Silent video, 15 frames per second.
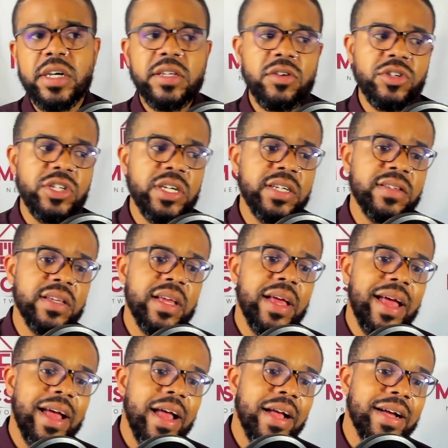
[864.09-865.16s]
So she isn't
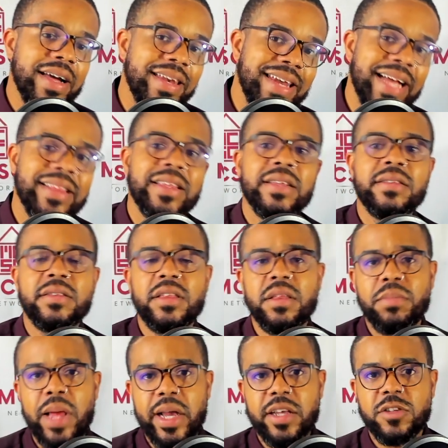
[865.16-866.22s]
connected to the
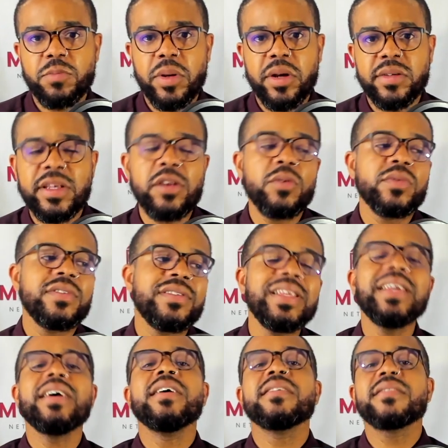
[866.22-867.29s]
black experience. They don't
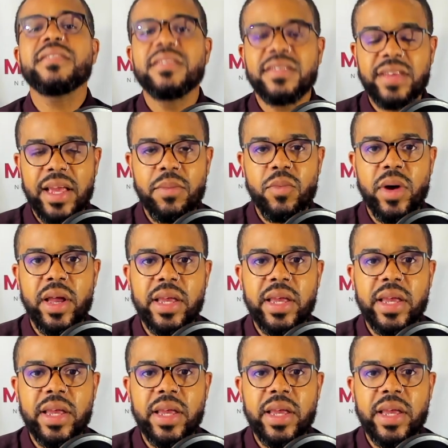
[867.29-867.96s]
see us the same way.